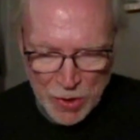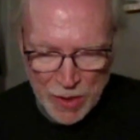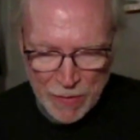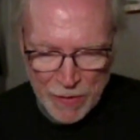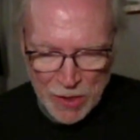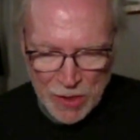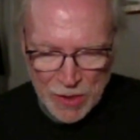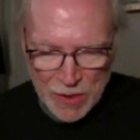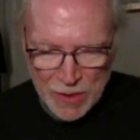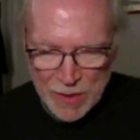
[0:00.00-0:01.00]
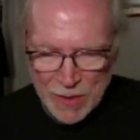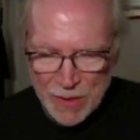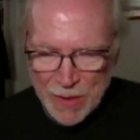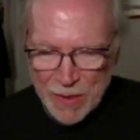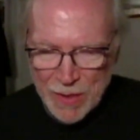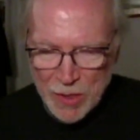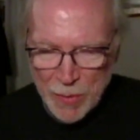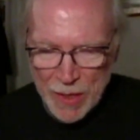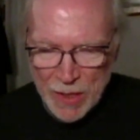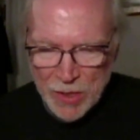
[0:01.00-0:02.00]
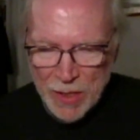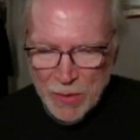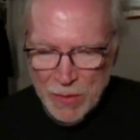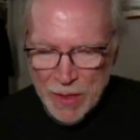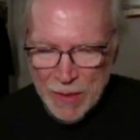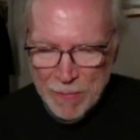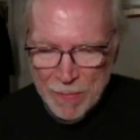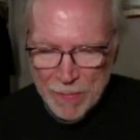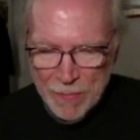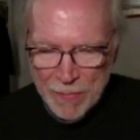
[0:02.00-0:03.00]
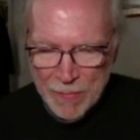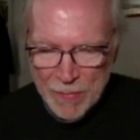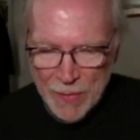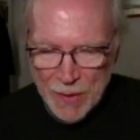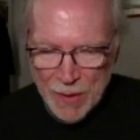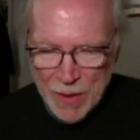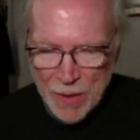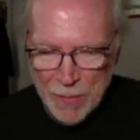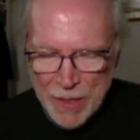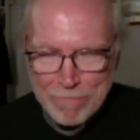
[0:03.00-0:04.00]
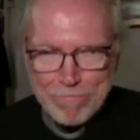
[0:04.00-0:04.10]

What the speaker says: service. This we ask in your name. Amen.